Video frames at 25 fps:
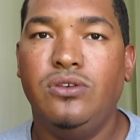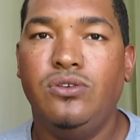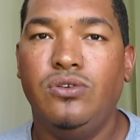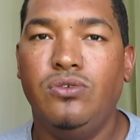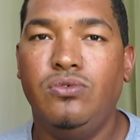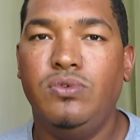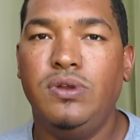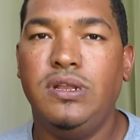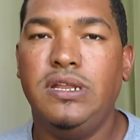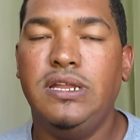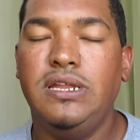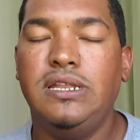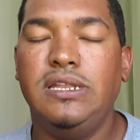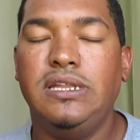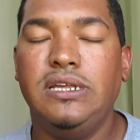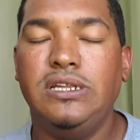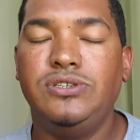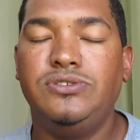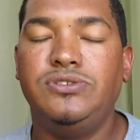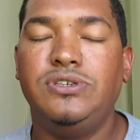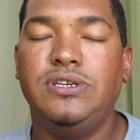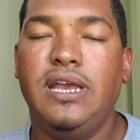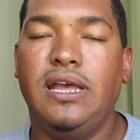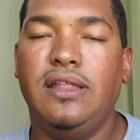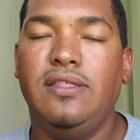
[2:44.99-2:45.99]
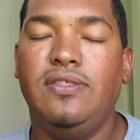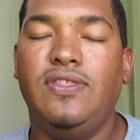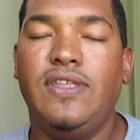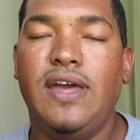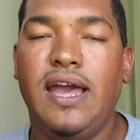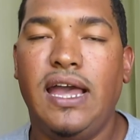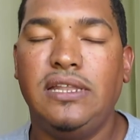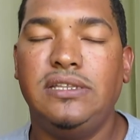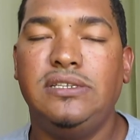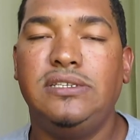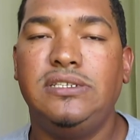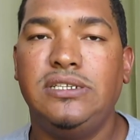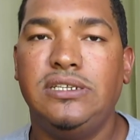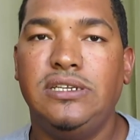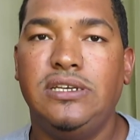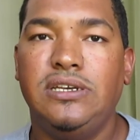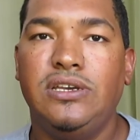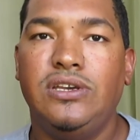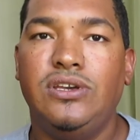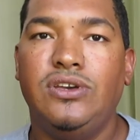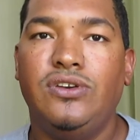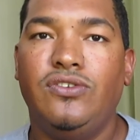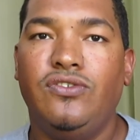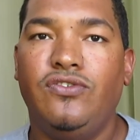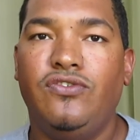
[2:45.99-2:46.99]
You really need to get that
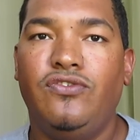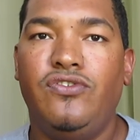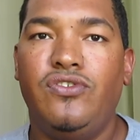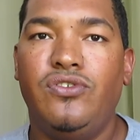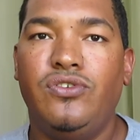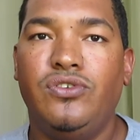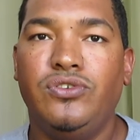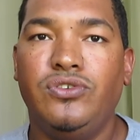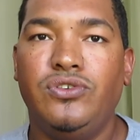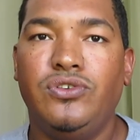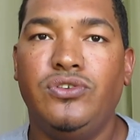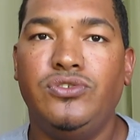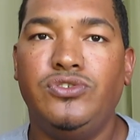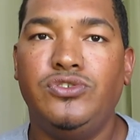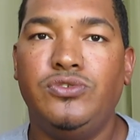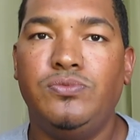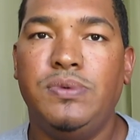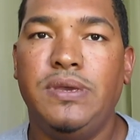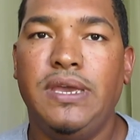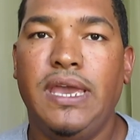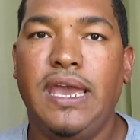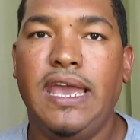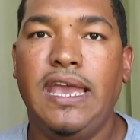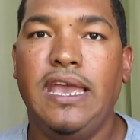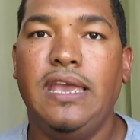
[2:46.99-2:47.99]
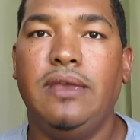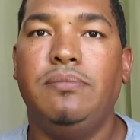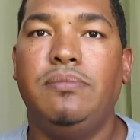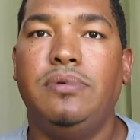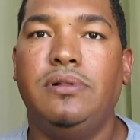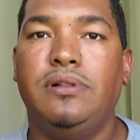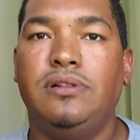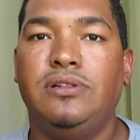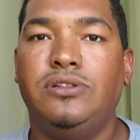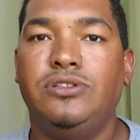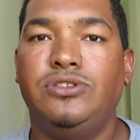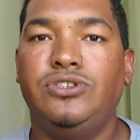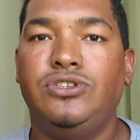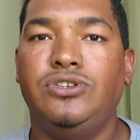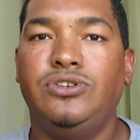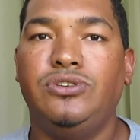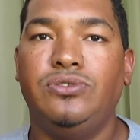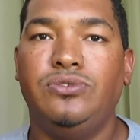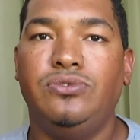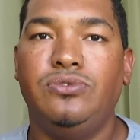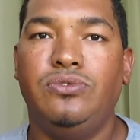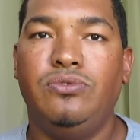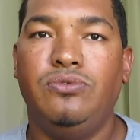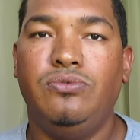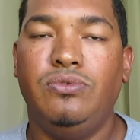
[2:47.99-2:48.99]
for you to be able
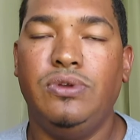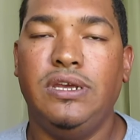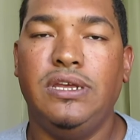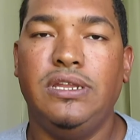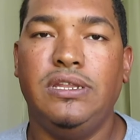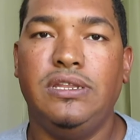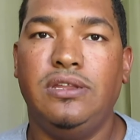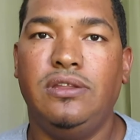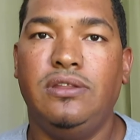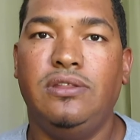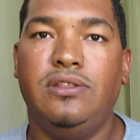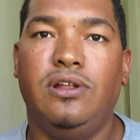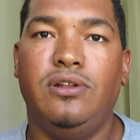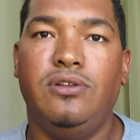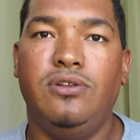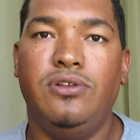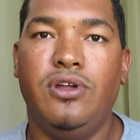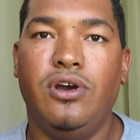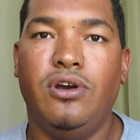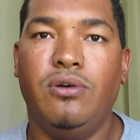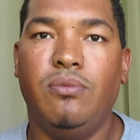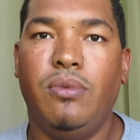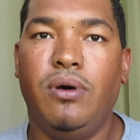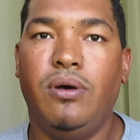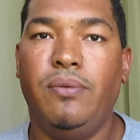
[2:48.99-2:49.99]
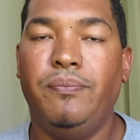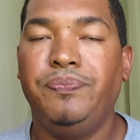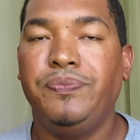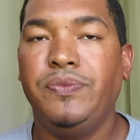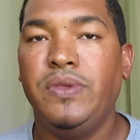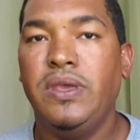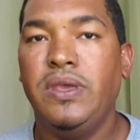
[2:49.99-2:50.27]
to read the Lenormand.